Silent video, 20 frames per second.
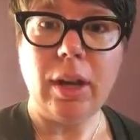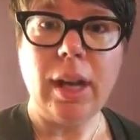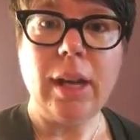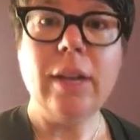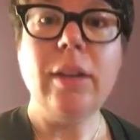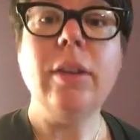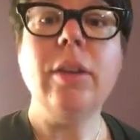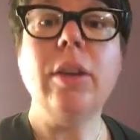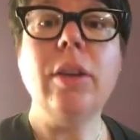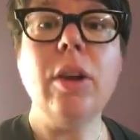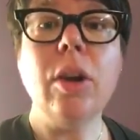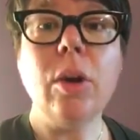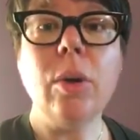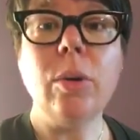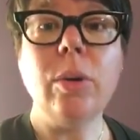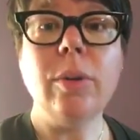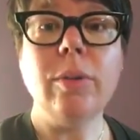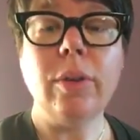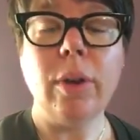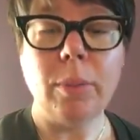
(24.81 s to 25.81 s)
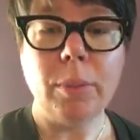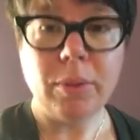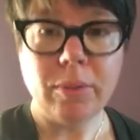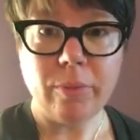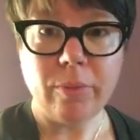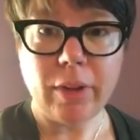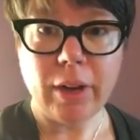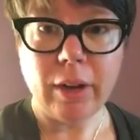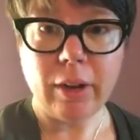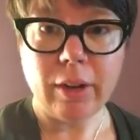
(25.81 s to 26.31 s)
I know you've all
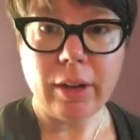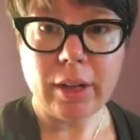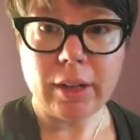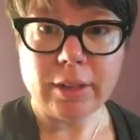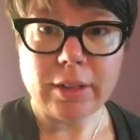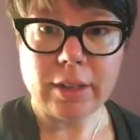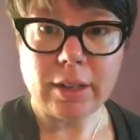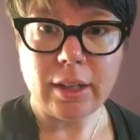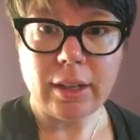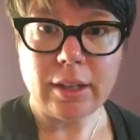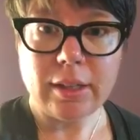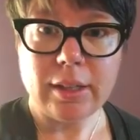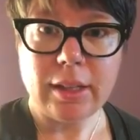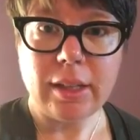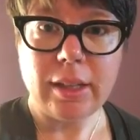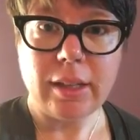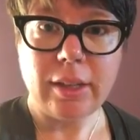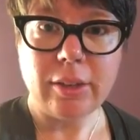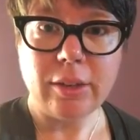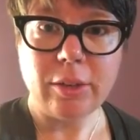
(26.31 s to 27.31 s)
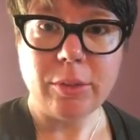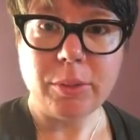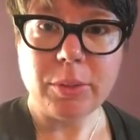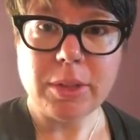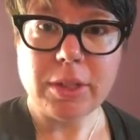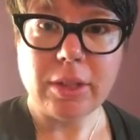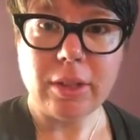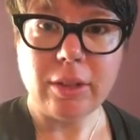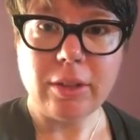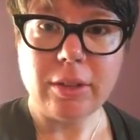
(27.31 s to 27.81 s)
been very excited to hear the
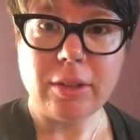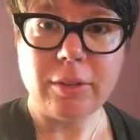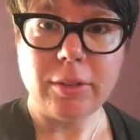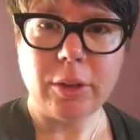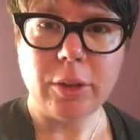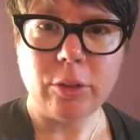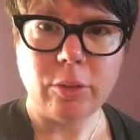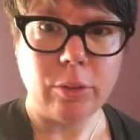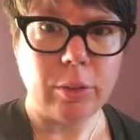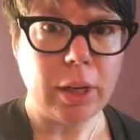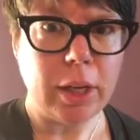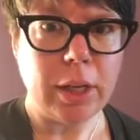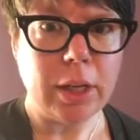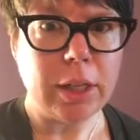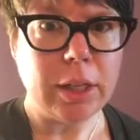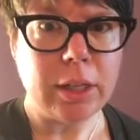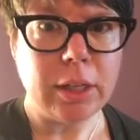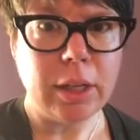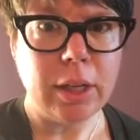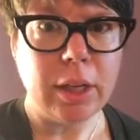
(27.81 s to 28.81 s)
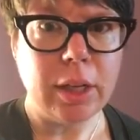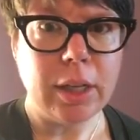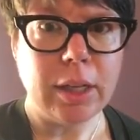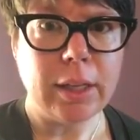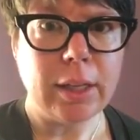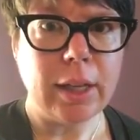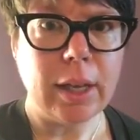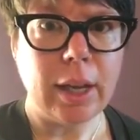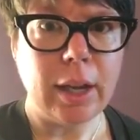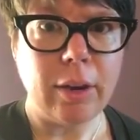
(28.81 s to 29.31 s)
results of the Great
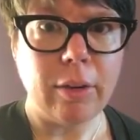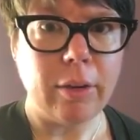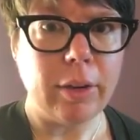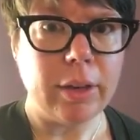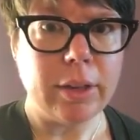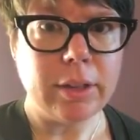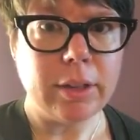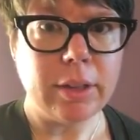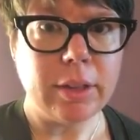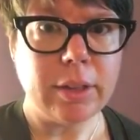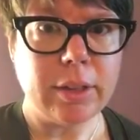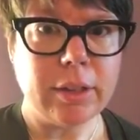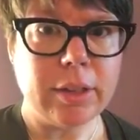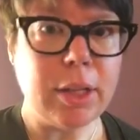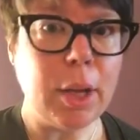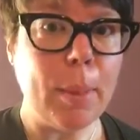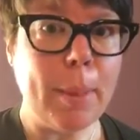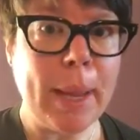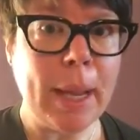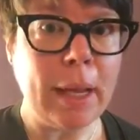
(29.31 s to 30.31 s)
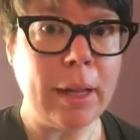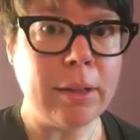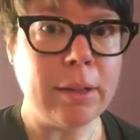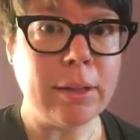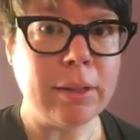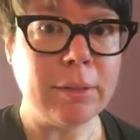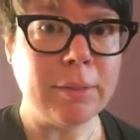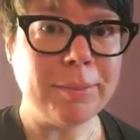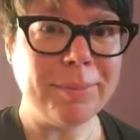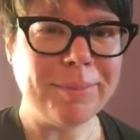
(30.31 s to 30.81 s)
Carrot
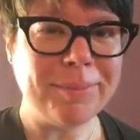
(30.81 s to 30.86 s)
Debate.